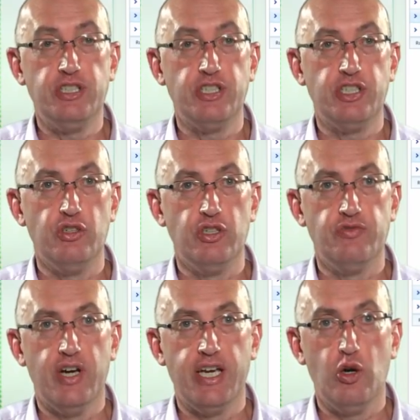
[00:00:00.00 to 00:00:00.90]
secured
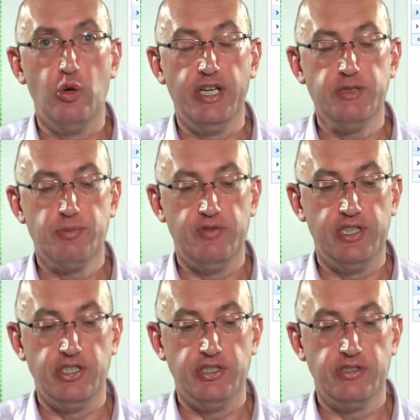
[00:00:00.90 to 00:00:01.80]
via OS
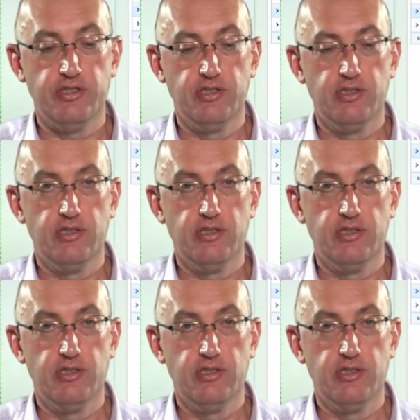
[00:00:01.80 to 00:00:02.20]
privileges.